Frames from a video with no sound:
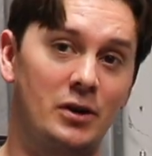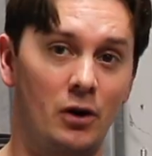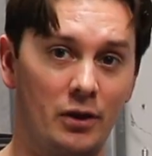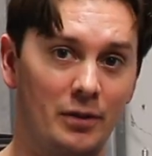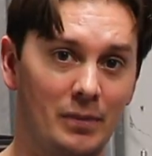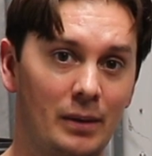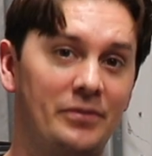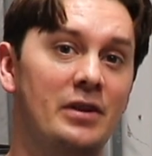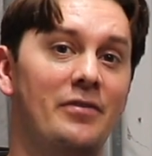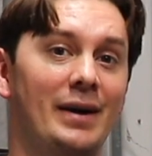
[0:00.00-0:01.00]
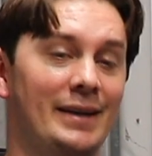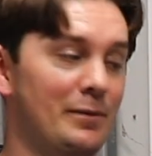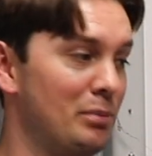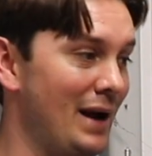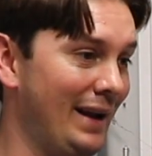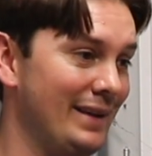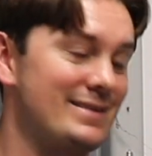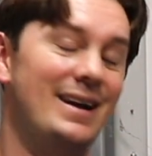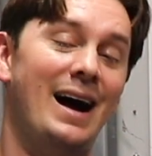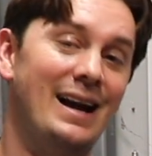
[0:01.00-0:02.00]
going to call them up, see if I can get
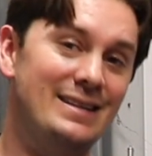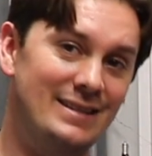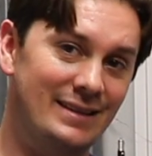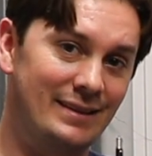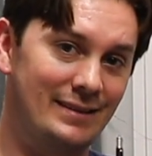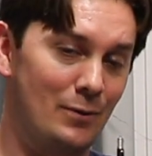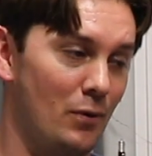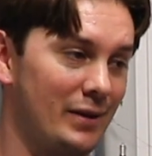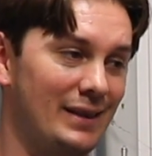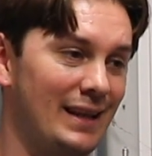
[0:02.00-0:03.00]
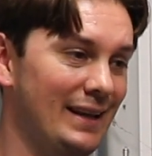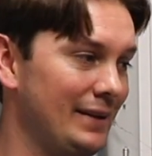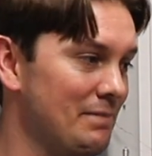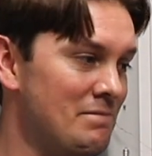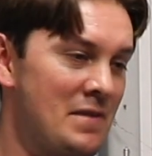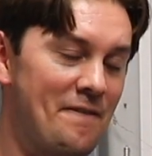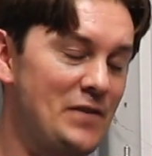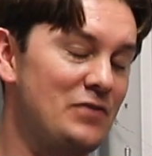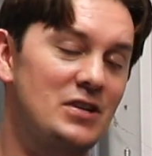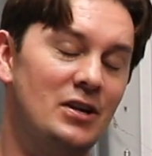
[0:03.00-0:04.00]
brackets. I did. They wanted like
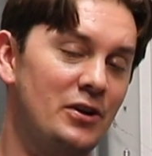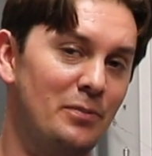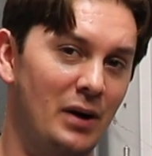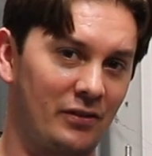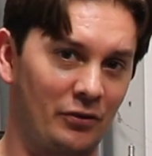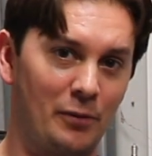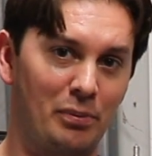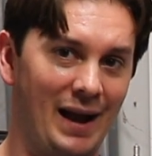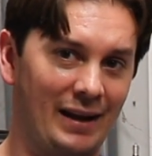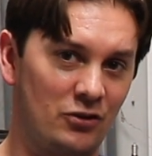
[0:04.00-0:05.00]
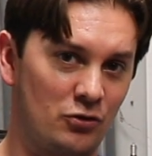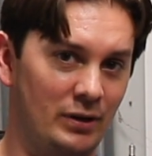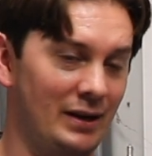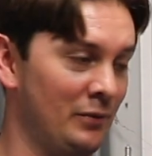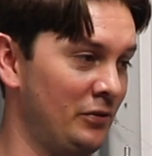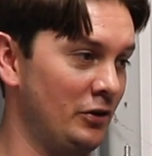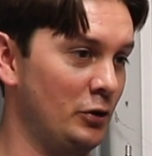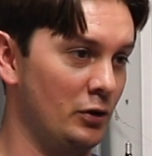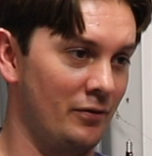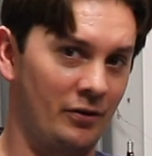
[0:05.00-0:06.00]
$1,500 for the bracketry. It was a
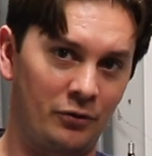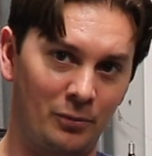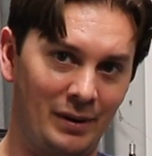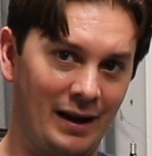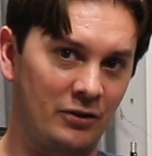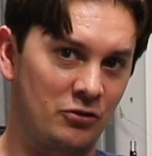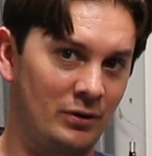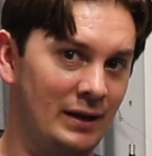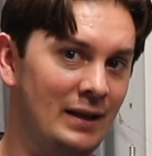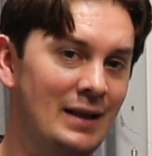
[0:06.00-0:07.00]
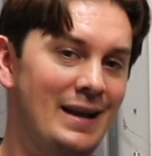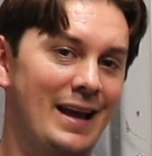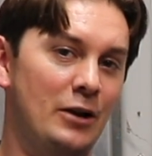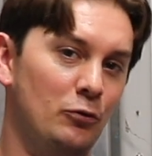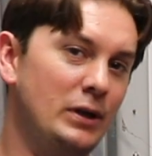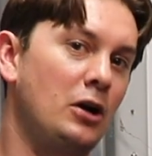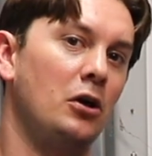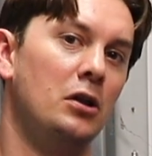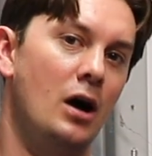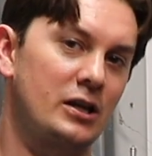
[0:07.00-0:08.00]
universal bracketry, and it
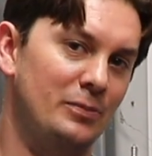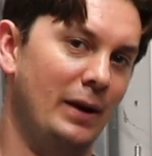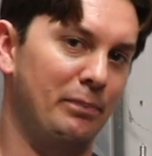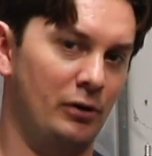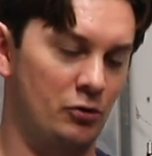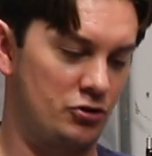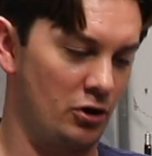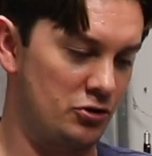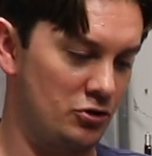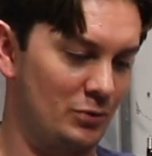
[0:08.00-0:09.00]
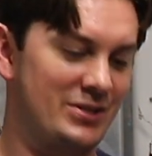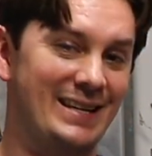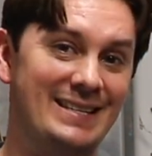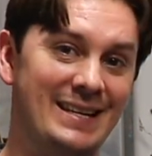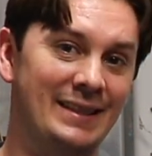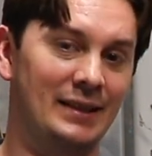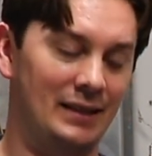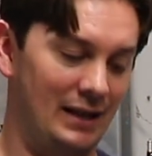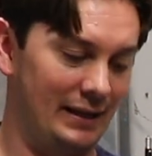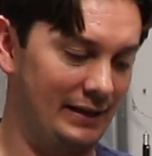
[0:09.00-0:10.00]
reclocked my ProCharger, which I didn't
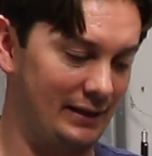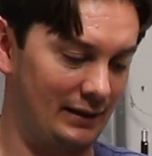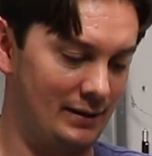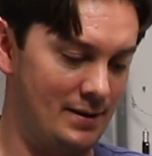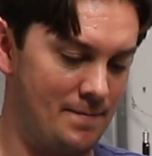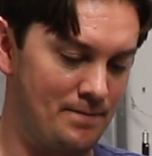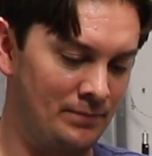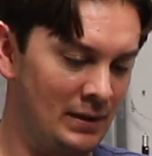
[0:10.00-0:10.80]
like. And